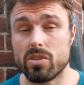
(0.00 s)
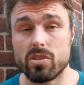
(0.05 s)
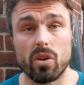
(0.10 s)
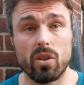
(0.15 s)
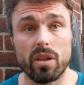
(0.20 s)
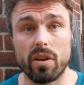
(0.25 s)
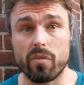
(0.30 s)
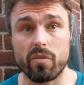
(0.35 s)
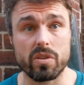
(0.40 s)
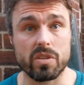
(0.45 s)

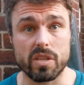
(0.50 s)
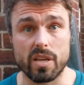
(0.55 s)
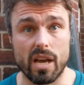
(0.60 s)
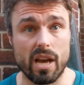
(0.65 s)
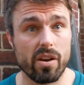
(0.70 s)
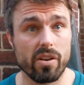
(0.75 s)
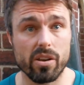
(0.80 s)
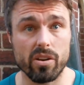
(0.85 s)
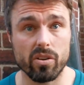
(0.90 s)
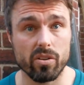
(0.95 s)
Totally different
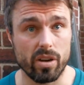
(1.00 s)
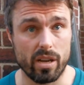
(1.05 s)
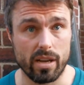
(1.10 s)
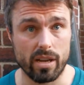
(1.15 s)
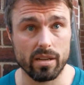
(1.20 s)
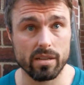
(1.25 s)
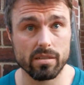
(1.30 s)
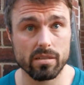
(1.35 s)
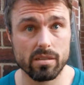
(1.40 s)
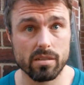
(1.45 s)
scenario
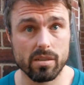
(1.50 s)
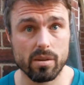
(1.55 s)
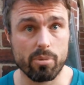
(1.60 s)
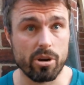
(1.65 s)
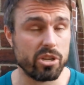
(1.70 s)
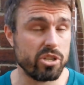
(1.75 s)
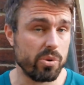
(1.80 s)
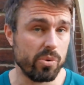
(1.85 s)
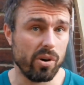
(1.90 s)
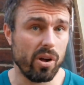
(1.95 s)
now.
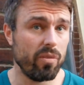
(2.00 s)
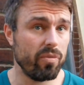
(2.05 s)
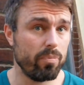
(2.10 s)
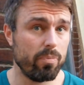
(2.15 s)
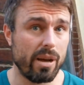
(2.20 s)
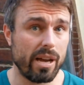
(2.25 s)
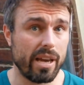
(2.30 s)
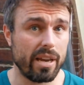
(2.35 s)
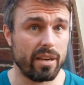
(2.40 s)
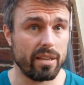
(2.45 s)
Pressure were
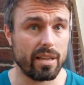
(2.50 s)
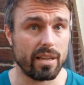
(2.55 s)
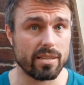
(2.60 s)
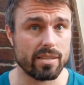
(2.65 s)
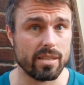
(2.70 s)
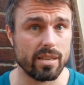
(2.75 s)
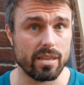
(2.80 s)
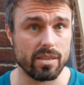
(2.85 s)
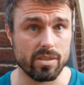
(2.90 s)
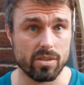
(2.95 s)
off back in the
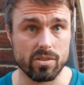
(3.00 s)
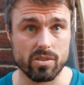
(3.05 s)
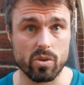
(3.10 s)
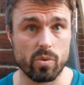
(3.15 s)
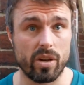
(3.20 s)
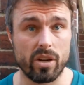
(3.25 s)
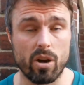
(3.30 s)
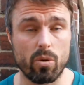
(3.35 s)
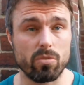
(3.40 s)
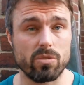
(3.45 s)
last season,
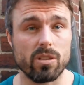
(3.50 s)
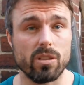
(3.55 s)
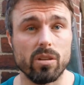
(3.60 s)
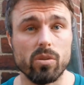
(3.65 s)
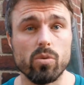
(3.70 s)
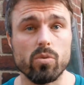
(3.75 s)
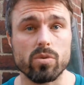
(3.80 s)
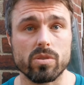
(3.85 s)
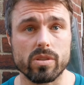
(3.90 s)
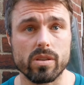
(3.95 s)
so we had nothing to
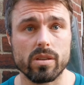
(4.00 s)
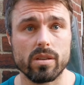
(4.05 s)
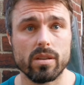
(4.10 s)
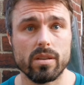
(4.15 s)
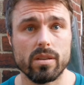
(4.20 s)
lose.